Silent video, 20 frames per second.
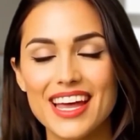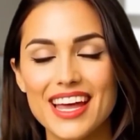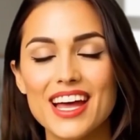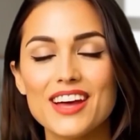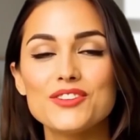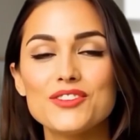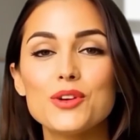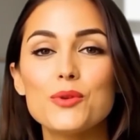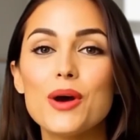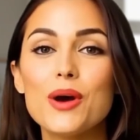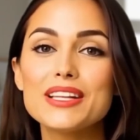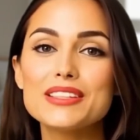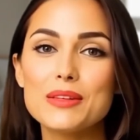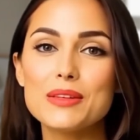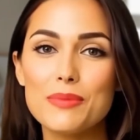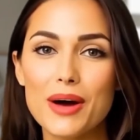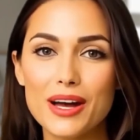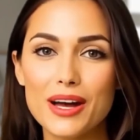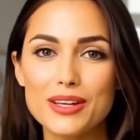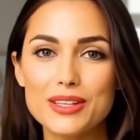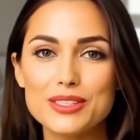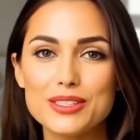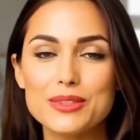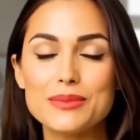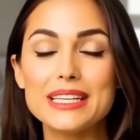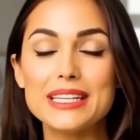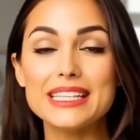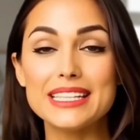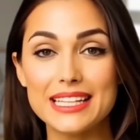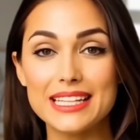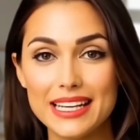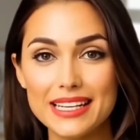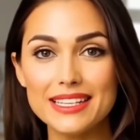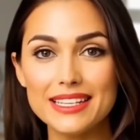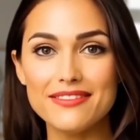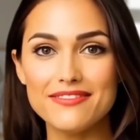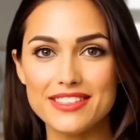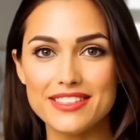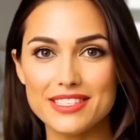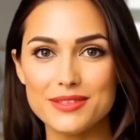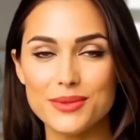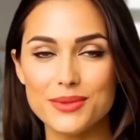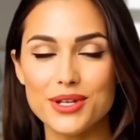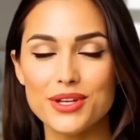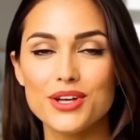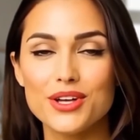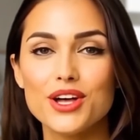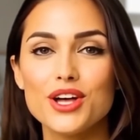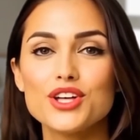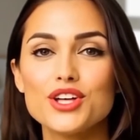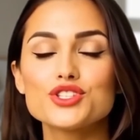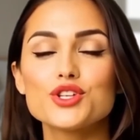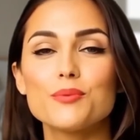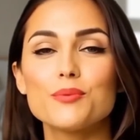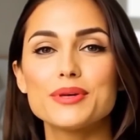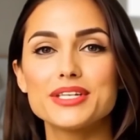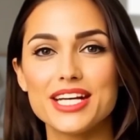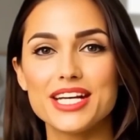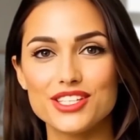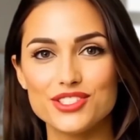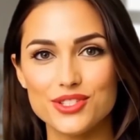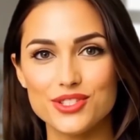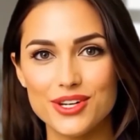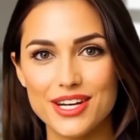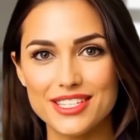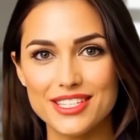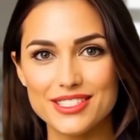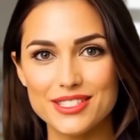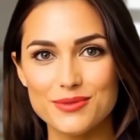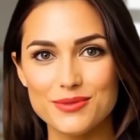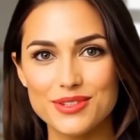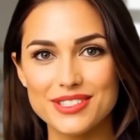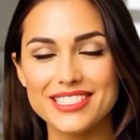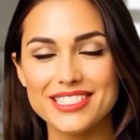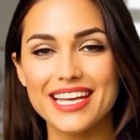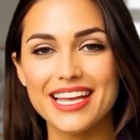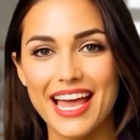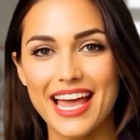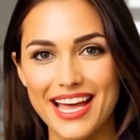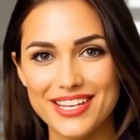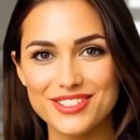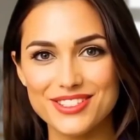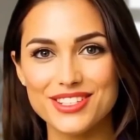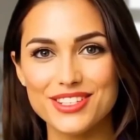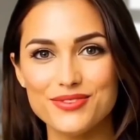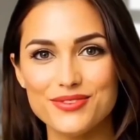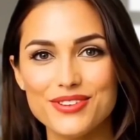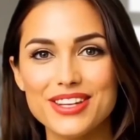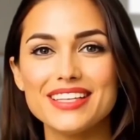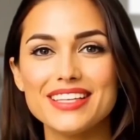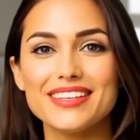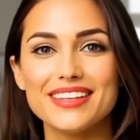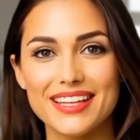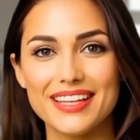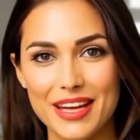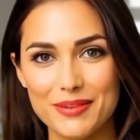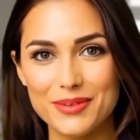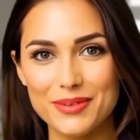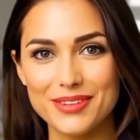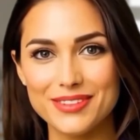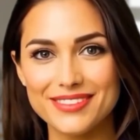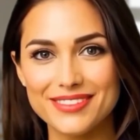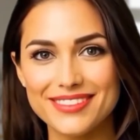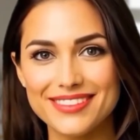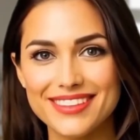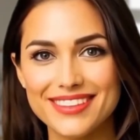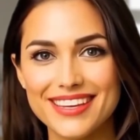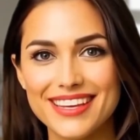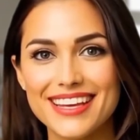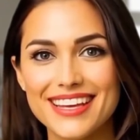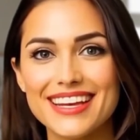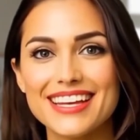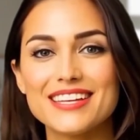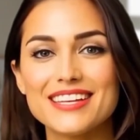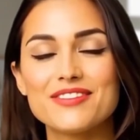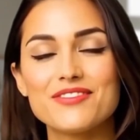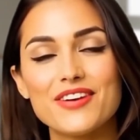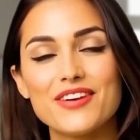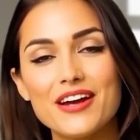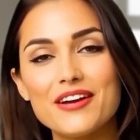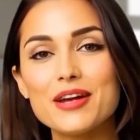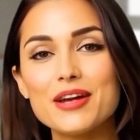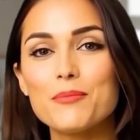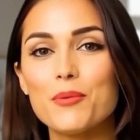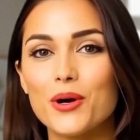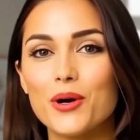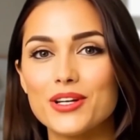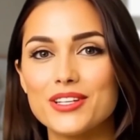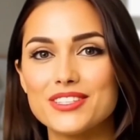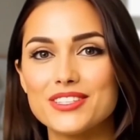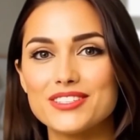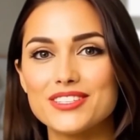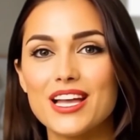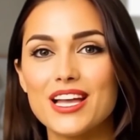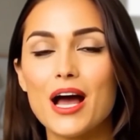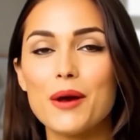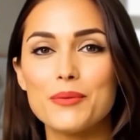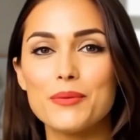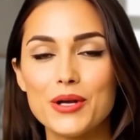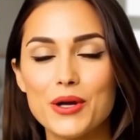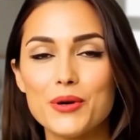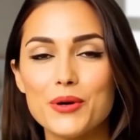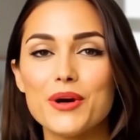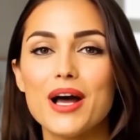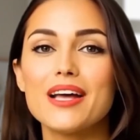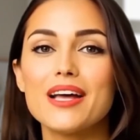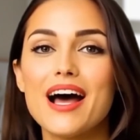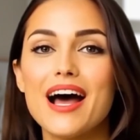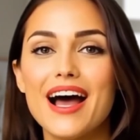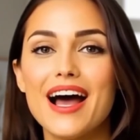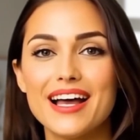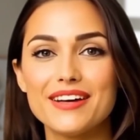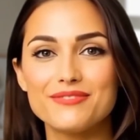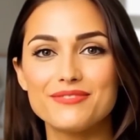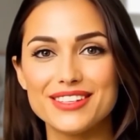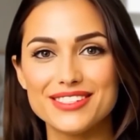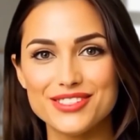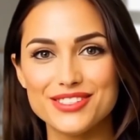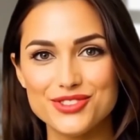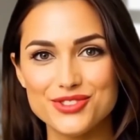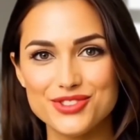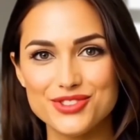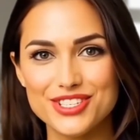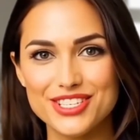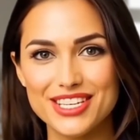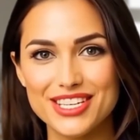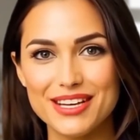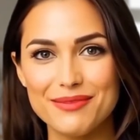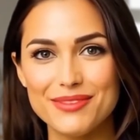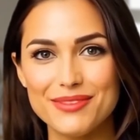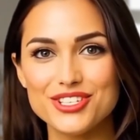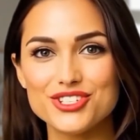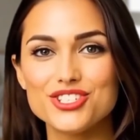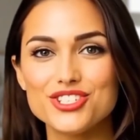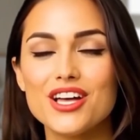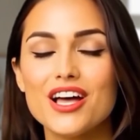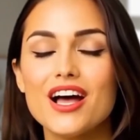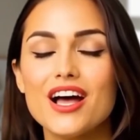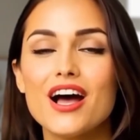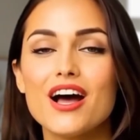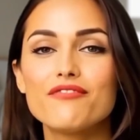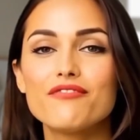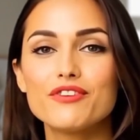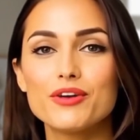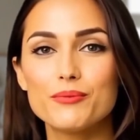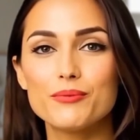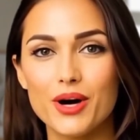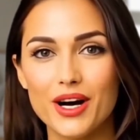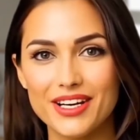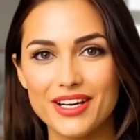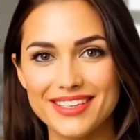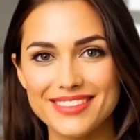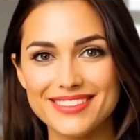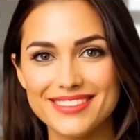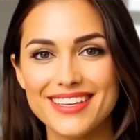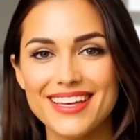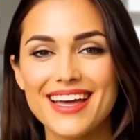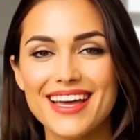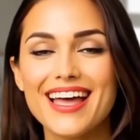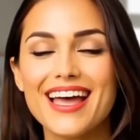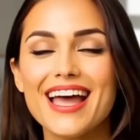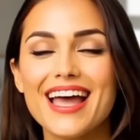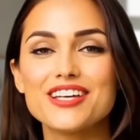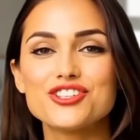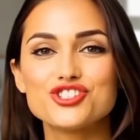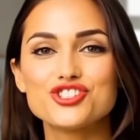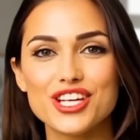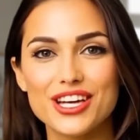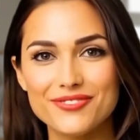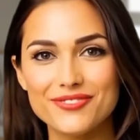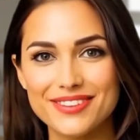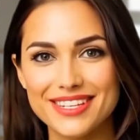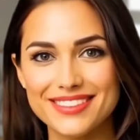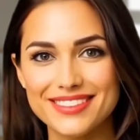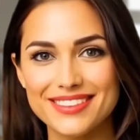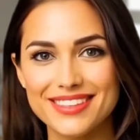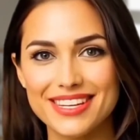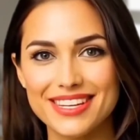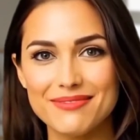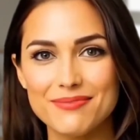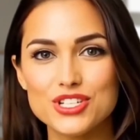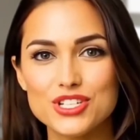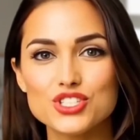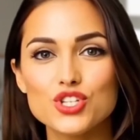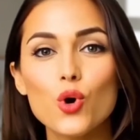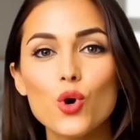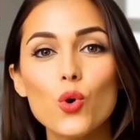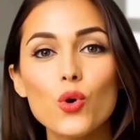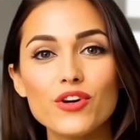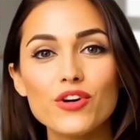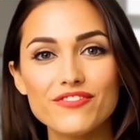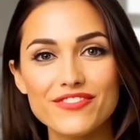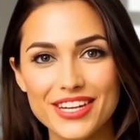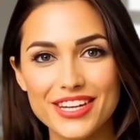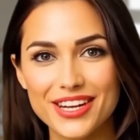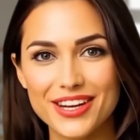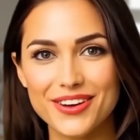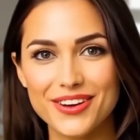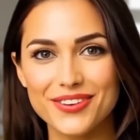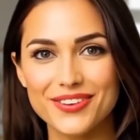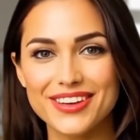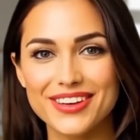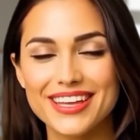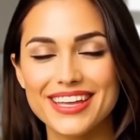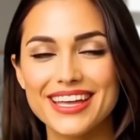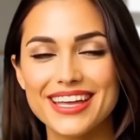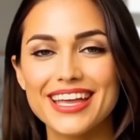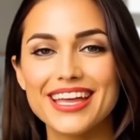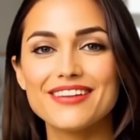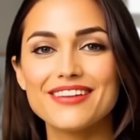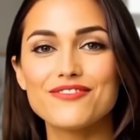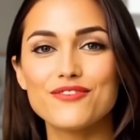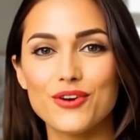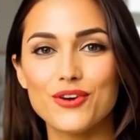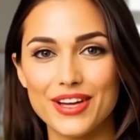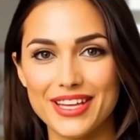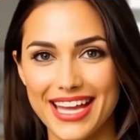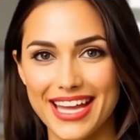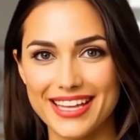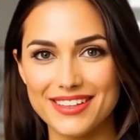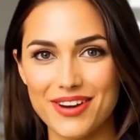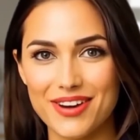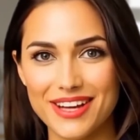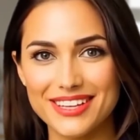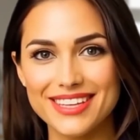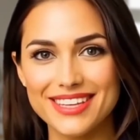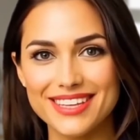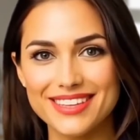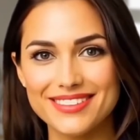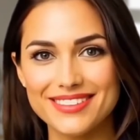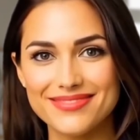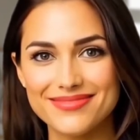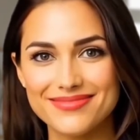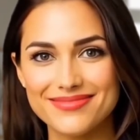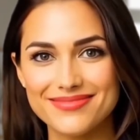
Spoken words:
If you want the bottle to be clearly visible so potential customers can actually read the label, it's very important to upload a high-resolution image of the product and generate the image or video in 4K quality.